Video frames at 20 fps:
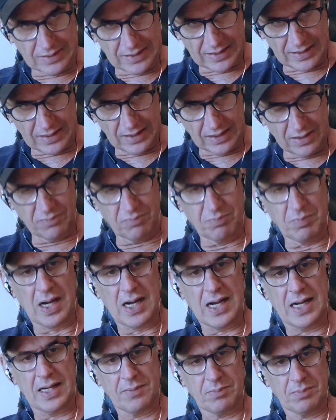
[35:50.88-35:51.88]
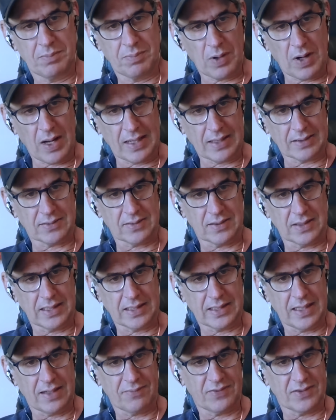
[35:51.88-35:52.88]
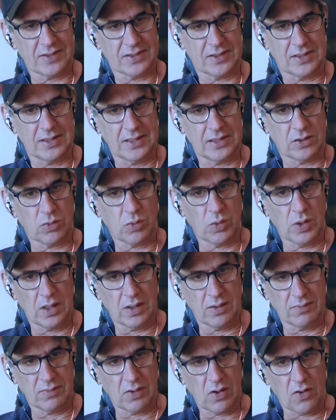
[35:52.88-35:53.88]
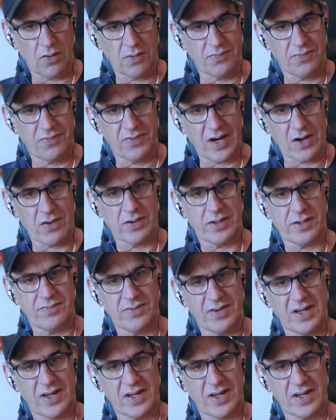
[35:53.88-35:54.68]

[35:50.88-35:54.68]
that live behind products like FSD 12 are very,